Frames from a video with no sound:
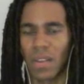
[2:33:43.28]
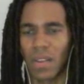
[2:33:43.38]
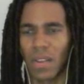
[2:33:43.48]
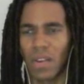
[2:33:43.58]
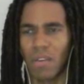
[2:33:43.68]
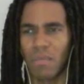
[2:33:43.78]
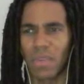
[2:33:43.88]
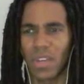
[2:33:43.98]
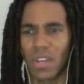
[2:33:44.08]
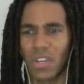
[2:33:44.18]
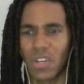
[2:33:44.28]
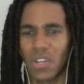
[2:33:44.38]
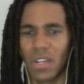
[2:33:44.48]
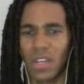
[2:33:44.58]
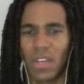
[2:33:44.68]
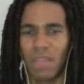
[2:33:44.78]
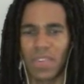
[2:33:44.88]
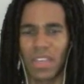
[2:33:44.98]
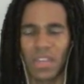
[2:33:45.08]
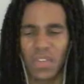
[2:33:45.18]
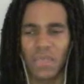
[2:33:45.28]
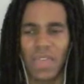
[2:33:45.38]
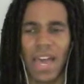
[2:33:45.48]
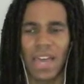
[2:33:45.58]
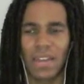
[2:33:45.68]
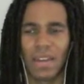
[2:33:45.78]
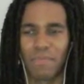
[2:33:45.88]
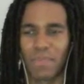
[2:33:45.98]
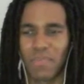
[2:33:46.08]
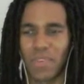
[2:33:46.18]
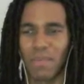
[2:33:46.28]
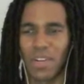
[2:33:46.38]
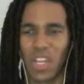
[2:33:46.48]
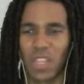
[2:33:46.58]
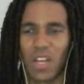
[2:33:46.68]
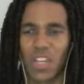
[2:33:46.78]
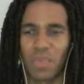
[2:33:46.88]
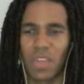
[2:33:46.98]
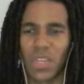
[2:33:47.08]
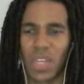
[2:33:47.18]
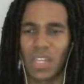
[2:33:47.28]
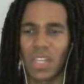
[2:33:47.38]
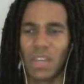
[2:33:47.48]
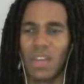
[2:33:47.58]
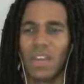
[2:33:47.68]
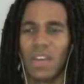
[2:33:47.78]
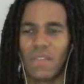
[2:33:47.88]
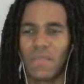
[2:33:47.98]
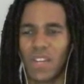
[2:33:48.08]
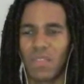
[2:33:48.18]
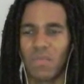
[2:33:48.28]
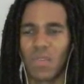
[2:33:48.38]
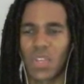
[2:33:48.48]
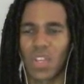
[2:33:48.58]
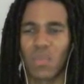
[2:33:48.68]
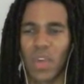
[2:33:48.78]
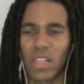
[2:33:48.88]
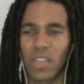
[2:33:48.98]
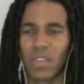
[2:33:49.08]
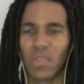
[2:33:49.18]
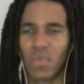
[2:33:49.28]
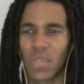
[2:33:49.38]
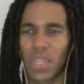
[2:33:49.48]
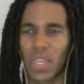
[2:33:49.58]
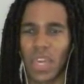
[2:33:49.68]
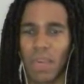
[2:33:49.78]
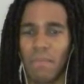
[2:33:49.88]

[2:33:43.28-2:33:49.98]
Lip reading: Oh my gosh. And because of that, pretty much I lost because I wasn't quite clear on the rules of the game.